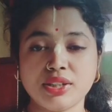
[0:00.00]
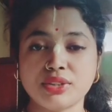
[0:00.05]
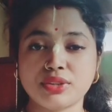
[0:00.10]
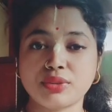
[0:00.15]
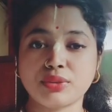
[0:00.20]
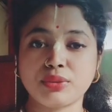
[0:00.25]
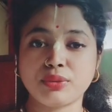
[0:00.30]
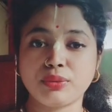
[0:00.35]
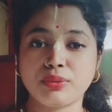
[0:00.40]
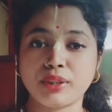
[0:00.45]

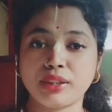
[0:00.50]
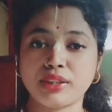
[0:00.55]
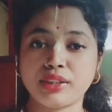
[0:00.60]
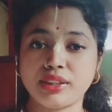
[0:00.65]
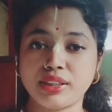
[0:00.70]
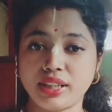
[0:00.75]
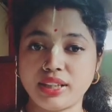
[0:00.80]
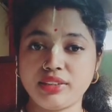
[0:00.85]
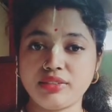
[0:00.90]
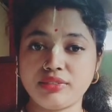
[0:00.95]
So
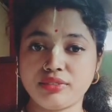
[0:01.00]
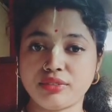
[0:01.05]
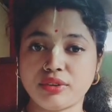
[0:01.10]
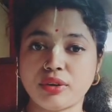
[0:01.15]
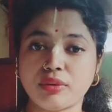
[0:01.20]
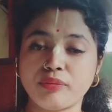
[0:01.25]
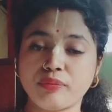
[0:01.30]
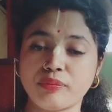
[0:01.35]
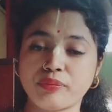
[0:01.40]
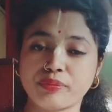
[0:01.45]
when they
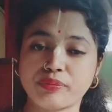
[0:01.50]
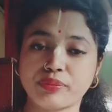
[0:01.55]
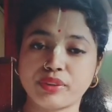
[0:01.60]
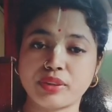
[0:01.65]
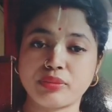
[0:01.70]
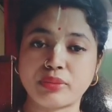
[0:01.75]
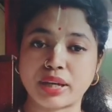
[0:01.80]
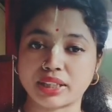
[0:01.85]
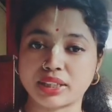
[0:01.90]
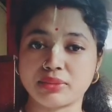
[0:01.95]
form
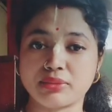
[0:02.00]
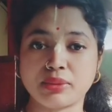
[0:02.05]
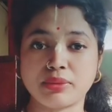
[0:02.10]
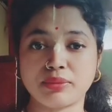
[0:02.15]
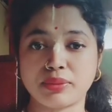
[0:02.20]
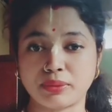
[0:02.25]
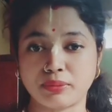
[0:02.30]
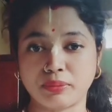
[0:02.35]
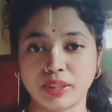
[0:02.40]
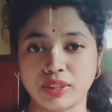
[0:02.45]
the
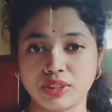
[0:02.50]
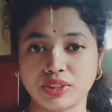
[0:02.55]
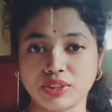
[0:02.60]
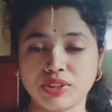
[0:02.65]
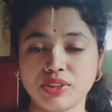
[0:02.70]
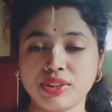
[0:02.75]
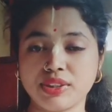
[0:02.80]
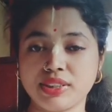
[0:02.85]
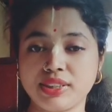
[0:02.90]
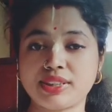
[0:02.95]
maximum
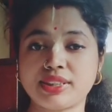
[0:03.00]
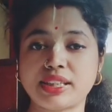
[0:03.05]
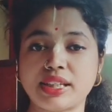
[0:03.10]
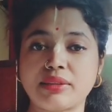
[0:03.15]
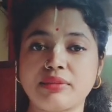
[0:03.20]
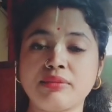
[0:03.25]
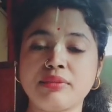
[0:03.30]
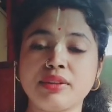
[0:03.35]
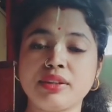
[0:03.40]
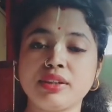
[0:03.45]
repulsion, this
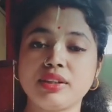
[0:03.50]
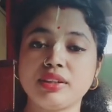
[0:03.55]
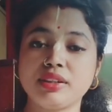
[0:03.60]
time